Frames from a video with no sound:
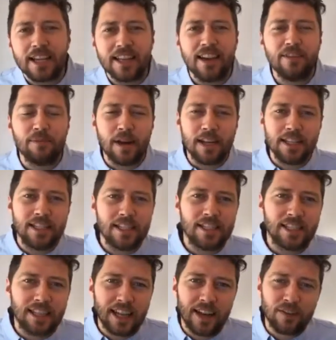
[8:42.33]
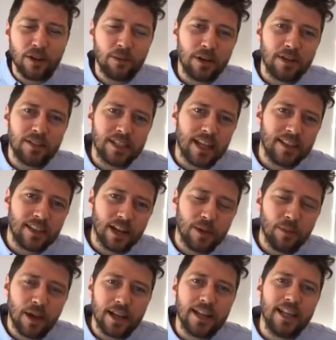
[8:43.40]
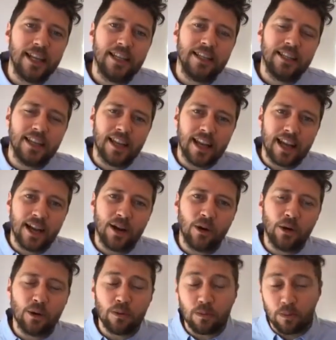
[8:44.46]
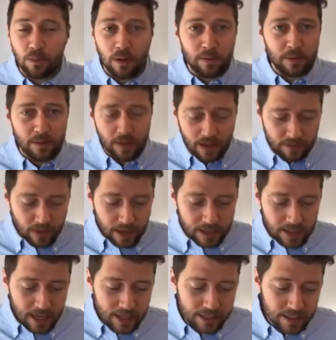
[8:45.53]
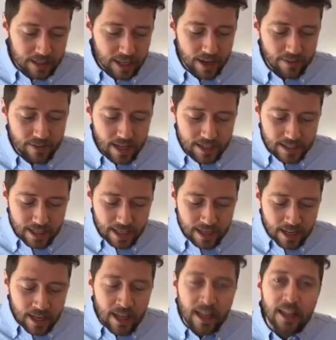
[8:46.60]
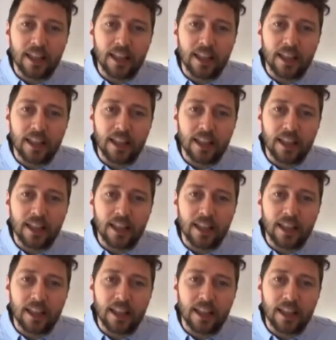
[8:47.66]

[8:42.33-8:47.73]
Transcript: enough money just to cover a bit of debt that I might need or might be advantageous to have that debt,